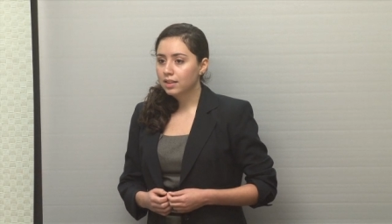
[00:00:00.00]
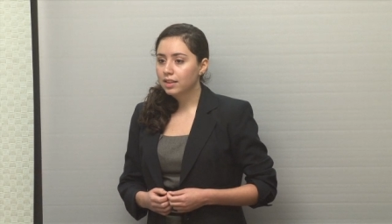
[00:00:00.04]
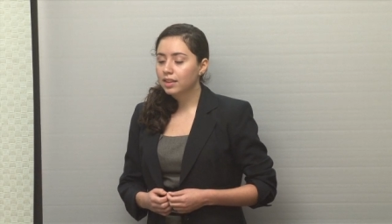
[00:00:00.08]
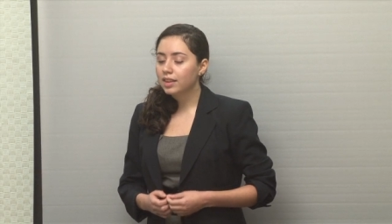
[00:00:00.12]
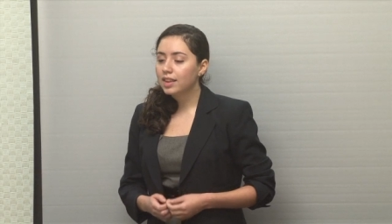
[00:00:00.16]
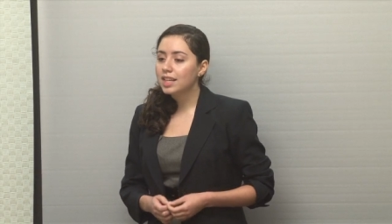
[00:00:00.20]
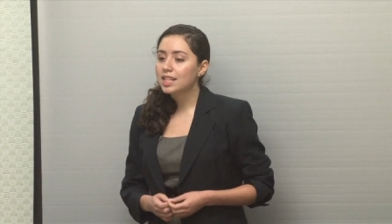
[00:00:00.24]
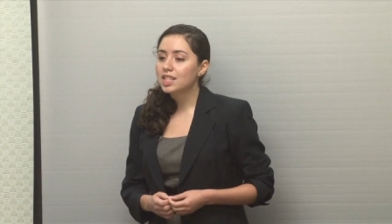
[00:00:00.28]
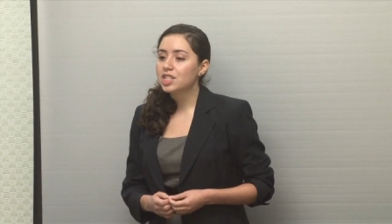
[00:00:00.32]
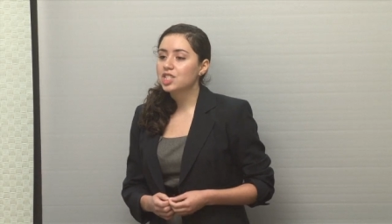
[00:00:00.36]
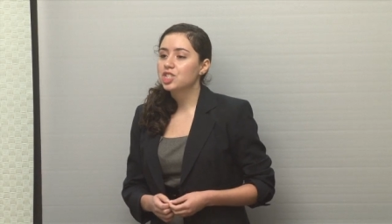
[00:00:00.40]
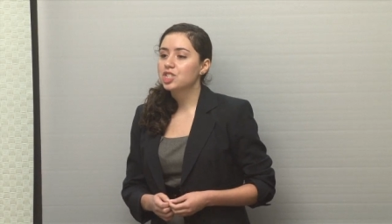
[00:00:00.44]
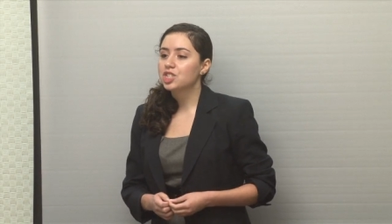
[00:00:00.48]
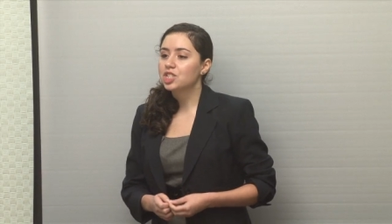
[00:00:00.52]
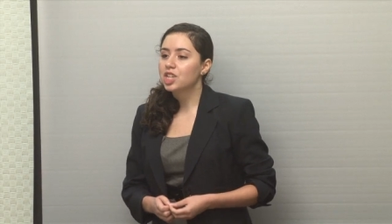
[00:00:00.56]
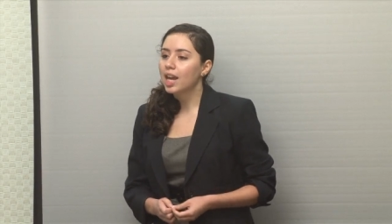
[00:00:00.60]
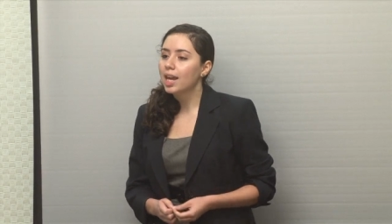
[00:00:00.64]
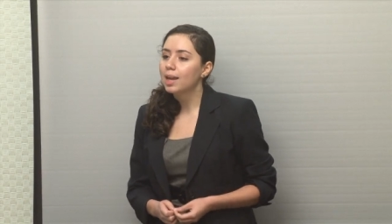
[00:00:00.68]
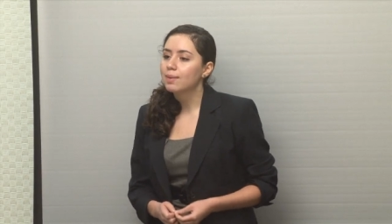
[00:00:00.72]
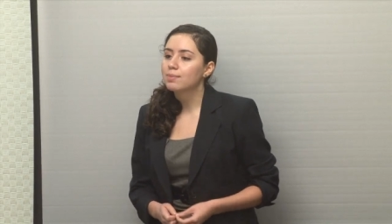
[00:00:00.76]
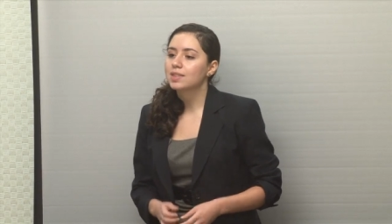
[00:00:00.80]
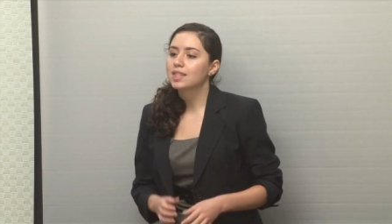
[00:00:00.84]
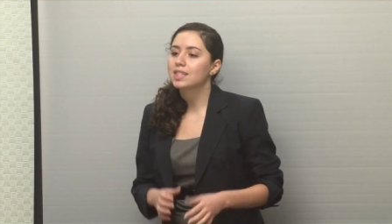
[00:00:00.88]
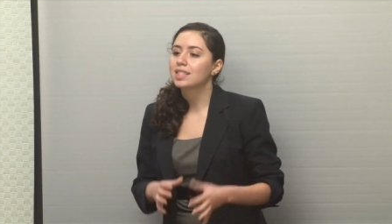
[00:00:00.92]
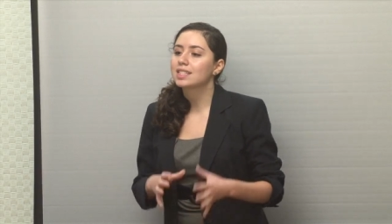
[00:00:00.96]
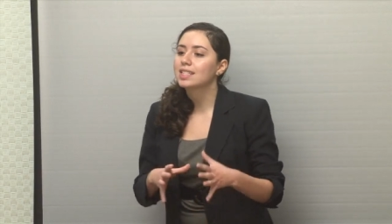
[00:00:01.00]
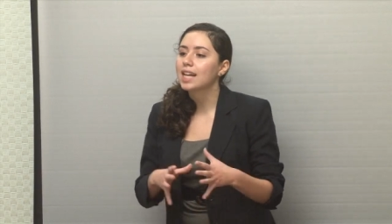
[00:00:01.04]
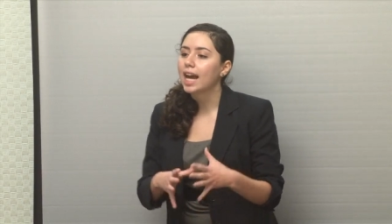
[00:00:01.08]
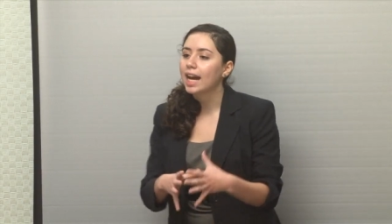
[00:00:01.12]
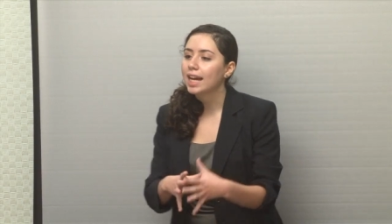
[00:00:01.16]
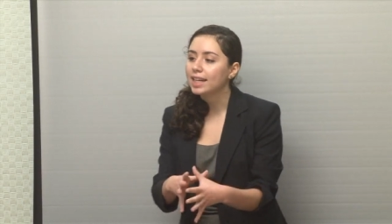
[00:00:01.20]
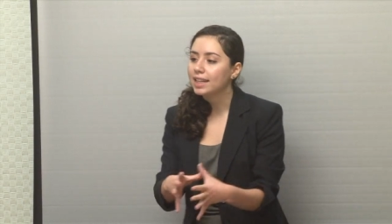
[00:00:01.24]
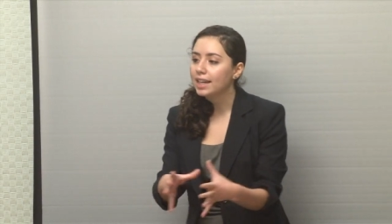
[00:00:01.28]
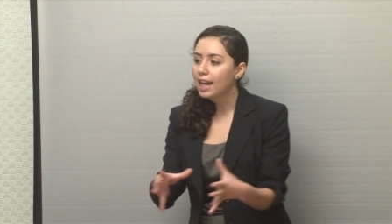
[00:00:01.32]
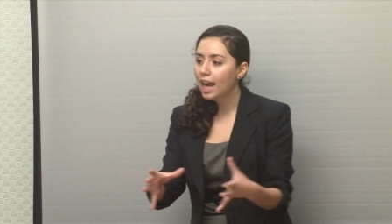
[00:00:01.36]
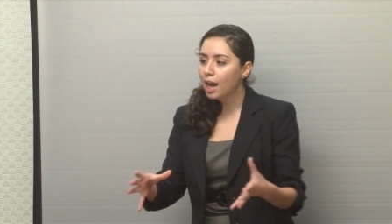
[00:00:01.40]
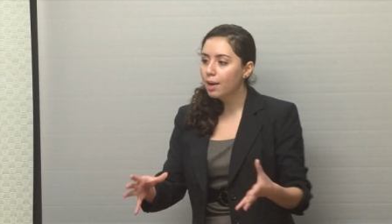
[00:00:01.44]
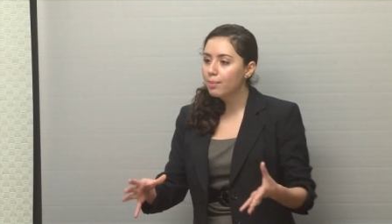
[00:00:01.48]
This shapes the
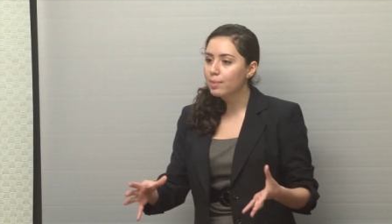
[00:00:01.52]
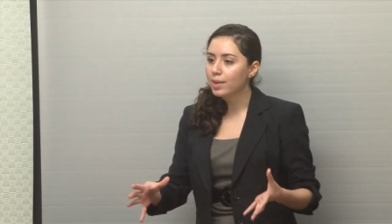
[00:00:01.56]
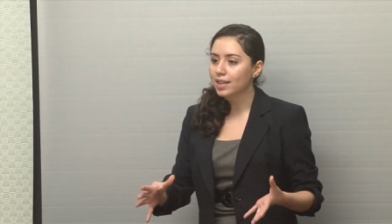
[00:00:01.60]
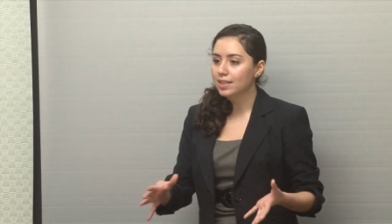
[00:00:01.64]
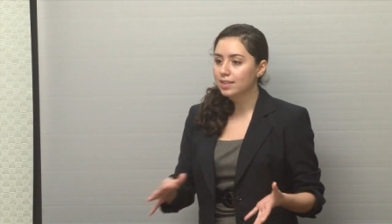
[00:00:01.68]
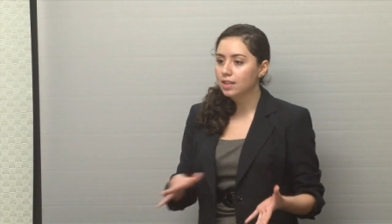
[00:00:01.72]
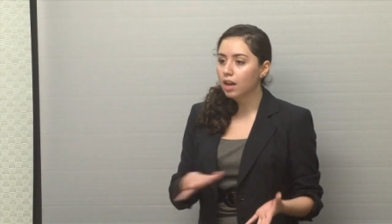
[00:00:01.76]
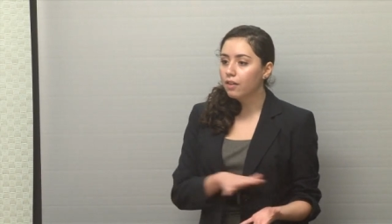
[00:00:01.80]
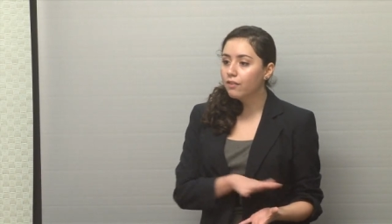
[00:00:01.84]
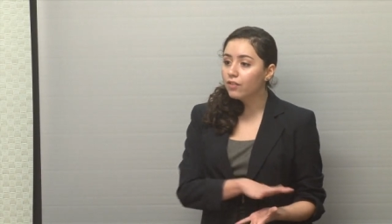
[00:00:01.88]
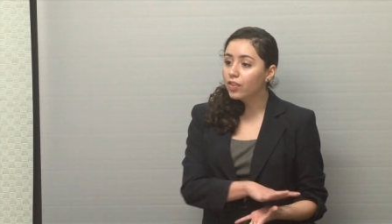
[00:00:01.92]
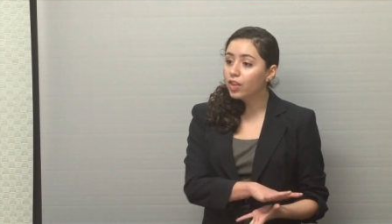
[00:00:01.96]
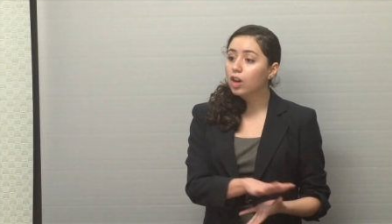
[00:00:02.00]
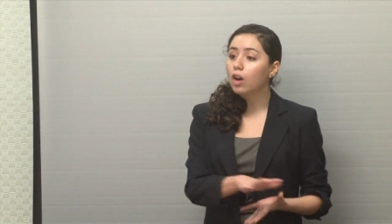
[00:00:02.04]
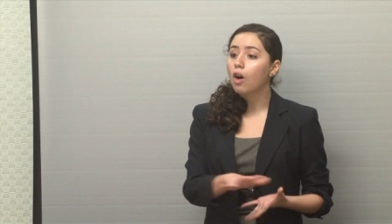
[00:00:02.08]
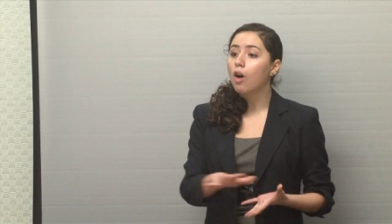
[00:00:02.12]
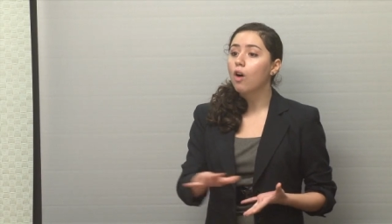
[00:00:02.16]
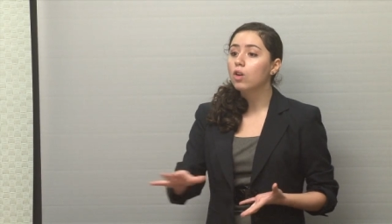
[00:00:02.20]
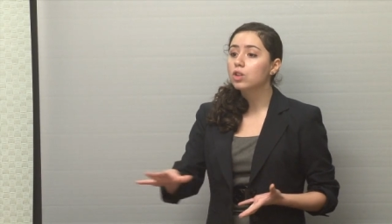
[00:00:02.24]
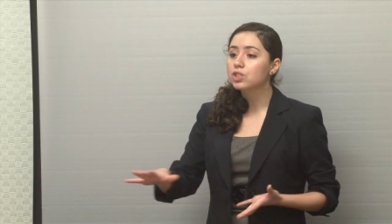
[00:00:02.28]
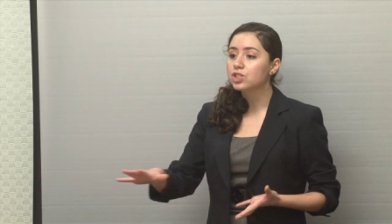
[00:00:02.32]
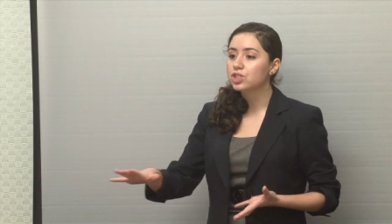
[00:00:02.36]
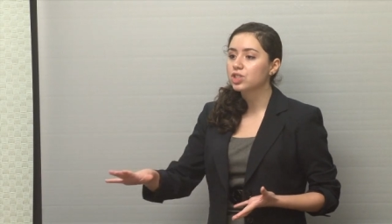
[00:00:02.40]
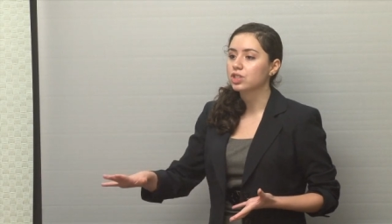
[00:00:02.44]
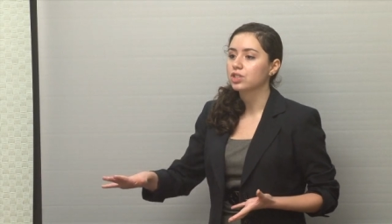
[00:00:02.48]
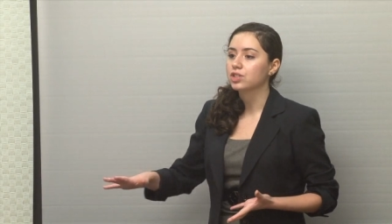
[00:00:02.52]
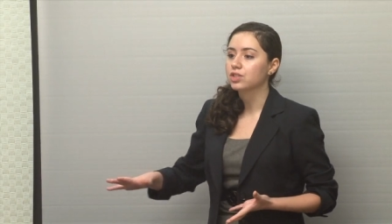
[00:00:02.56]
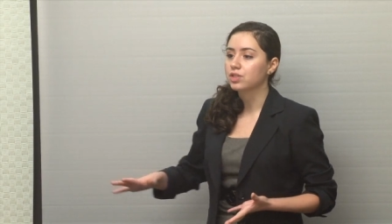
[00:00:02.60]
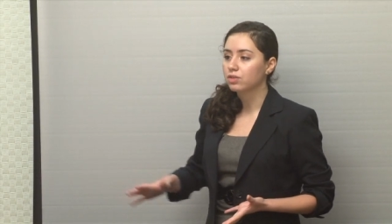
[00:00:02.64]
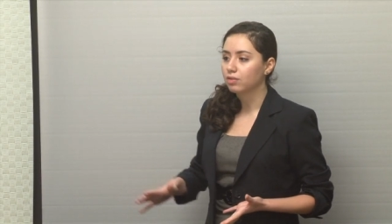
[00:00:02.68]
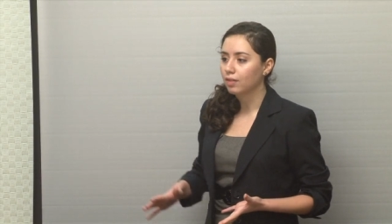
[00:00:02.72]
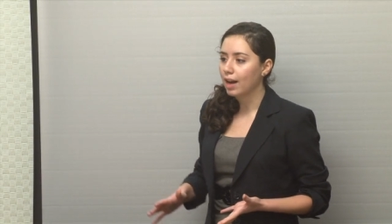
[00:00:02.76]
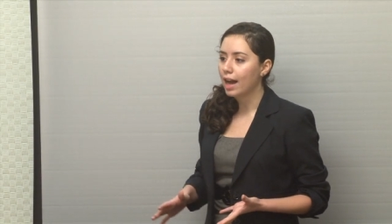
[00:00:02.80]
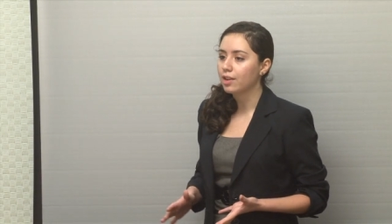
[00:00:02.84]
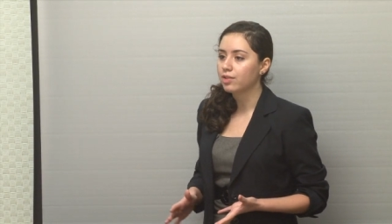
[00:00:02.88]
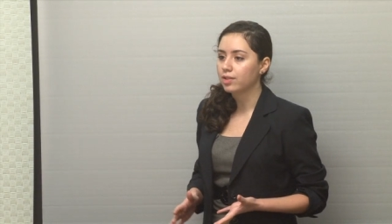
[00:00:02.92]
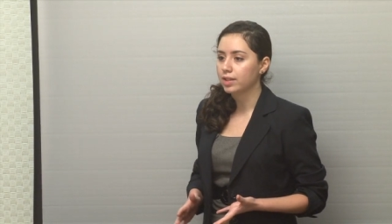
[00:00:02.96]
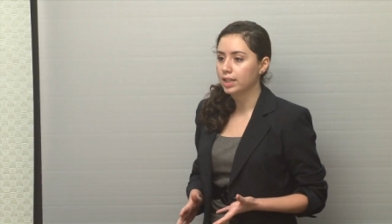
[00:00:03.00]
dynamics of the culture
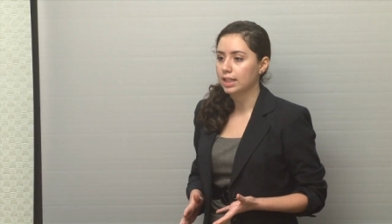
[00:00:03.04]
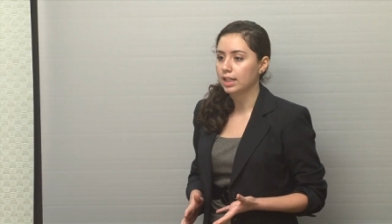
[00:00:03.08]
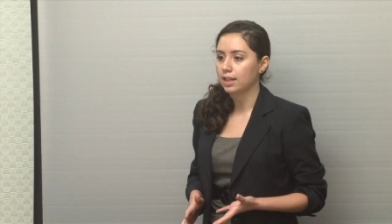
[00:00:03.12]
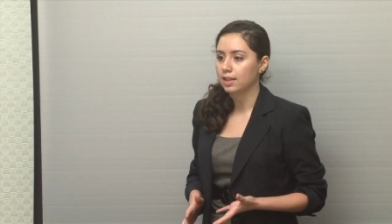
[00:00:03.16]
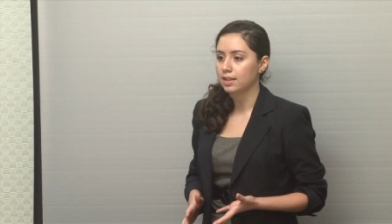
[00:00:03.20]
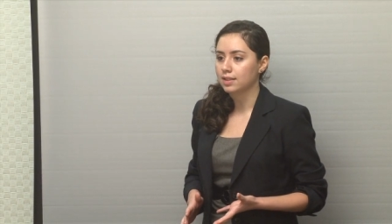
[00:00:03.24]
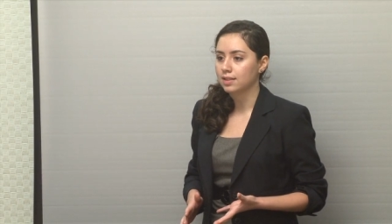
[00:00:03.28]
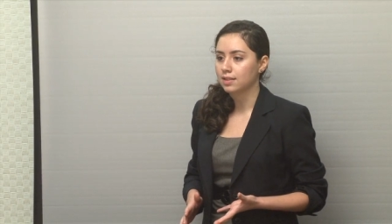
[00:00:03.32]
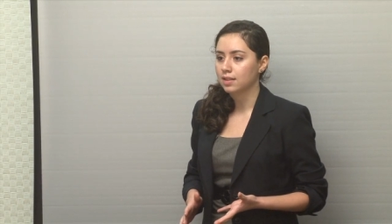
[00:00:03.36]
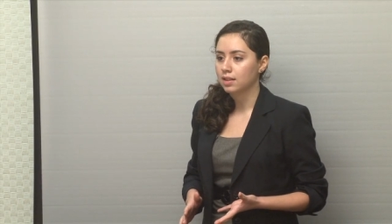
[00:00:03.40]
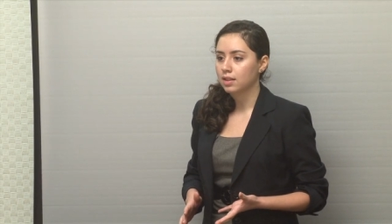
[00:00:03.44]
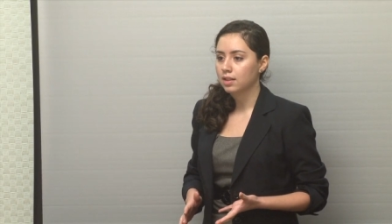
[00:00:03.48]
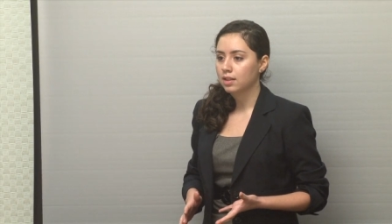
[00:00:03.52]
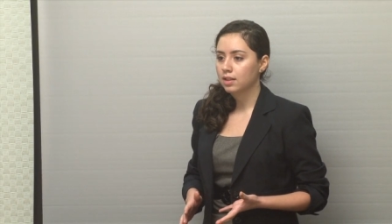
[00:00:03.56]
surrounding us.